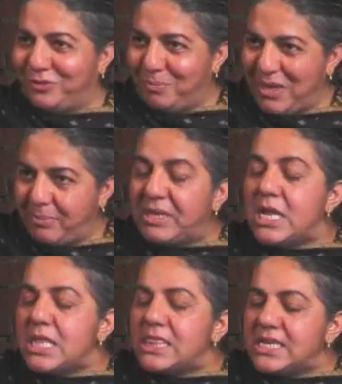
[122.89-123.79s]
of the people.
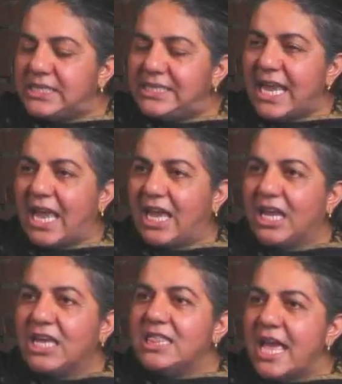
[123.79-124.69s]
The day
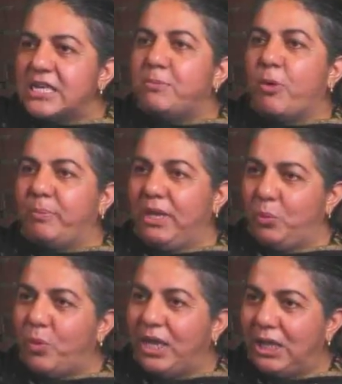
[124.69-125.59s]
that popular
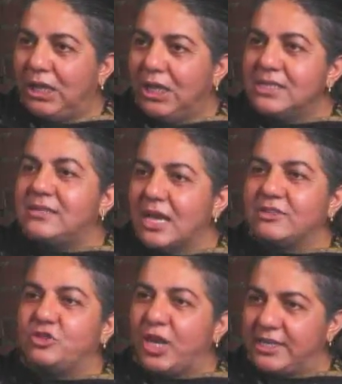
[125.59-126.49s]
will
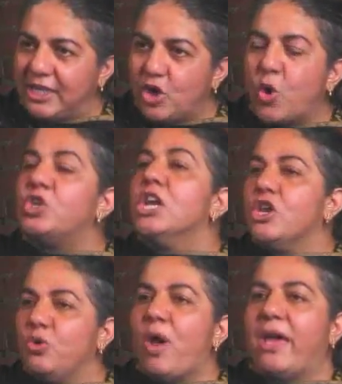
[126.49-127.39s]
starts to get ignored,
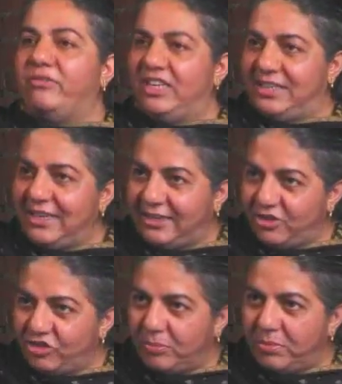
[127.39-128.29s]
you have
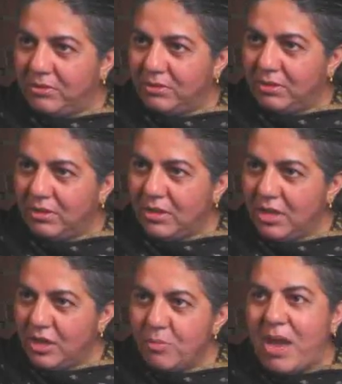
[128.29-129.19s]
dictatorship.
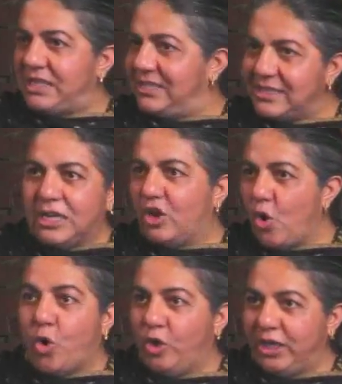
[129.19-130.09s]
You might still
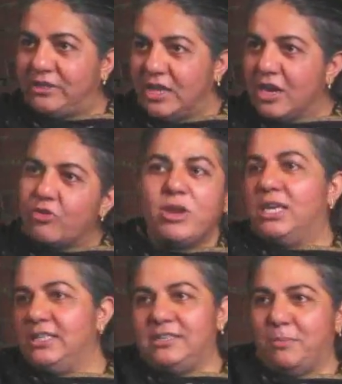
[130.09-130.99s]
call it
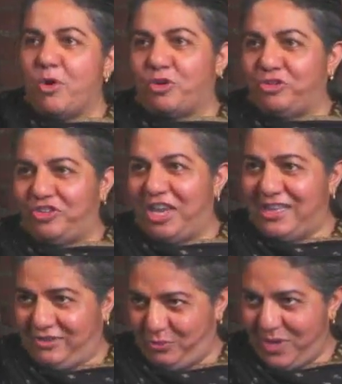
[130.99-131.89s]
creating democracy
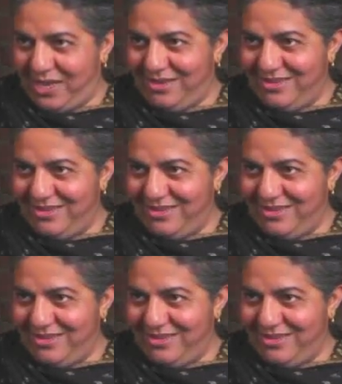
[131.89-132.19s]
elsewhere.